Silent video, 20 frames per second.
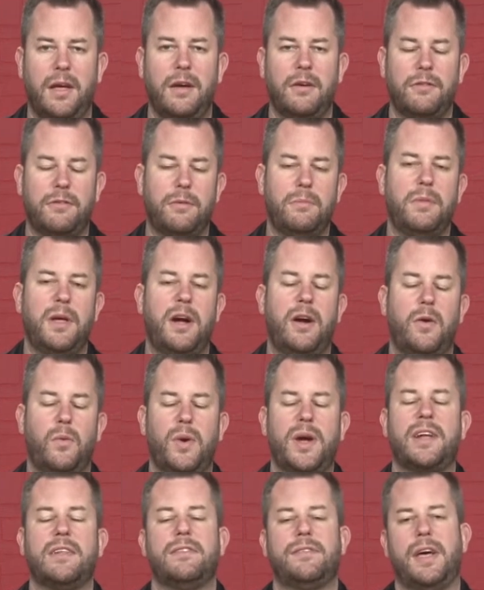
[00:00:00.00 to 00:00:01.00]
From there,
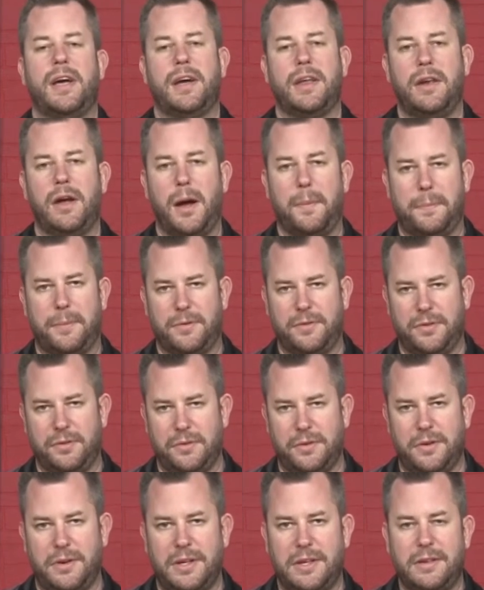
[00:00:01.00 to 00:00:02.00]
we can take an
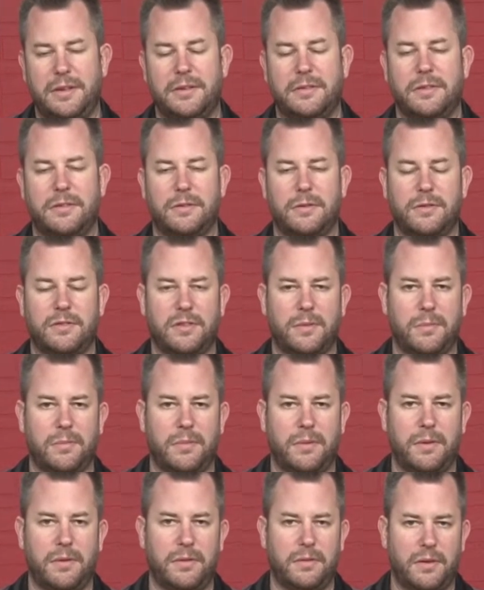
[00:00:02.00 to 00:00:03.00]
opportunity to do some
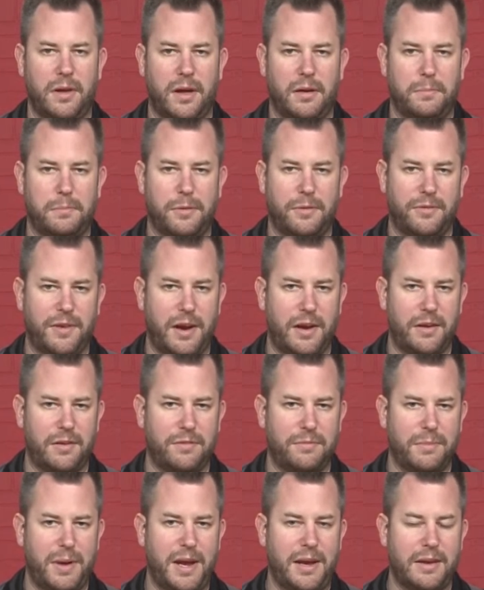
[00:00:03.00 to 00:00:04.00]

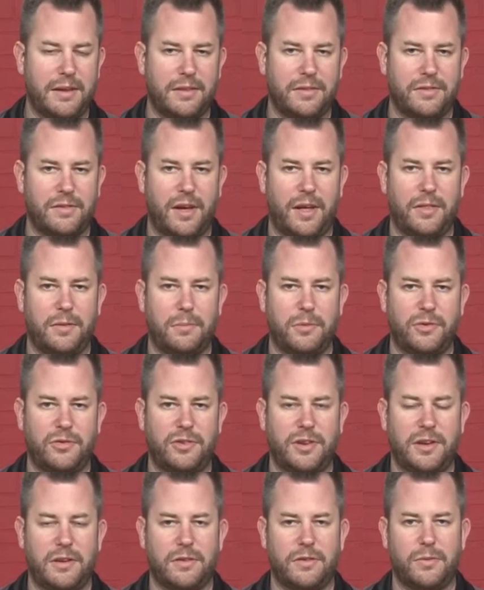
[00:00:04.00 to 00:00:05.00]
preventative maintenance on the
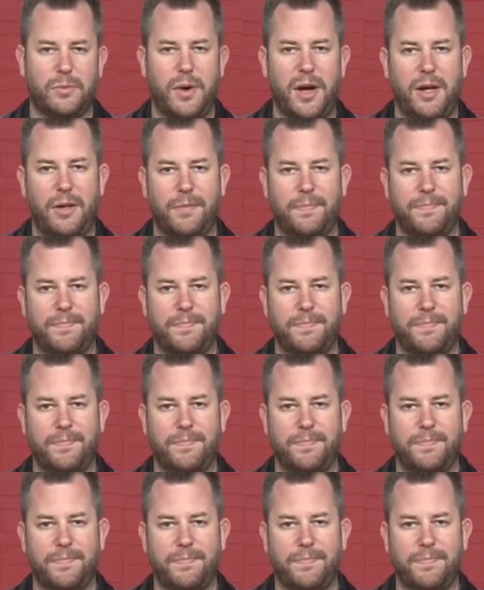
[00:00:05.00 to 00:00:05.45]
machine as well.